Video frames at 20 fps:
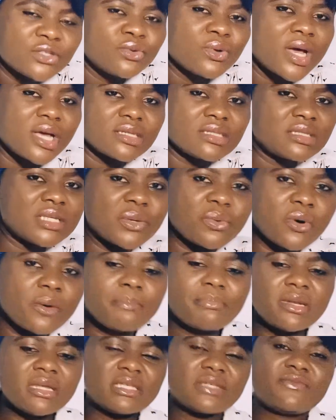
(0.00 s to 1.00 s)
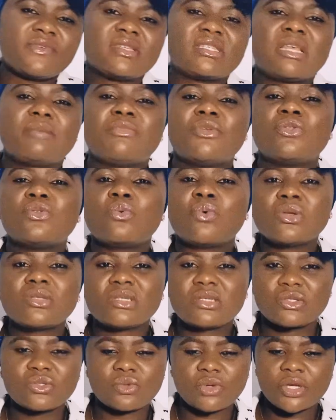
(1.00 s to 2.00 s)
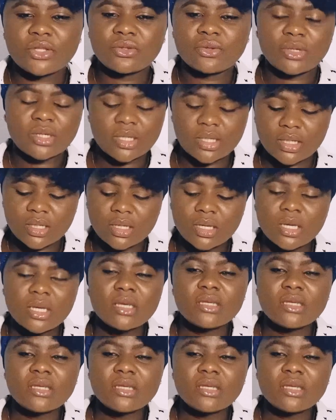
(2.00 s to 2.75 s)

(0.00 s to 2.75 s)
go and stay one place first, let me know what is going on here.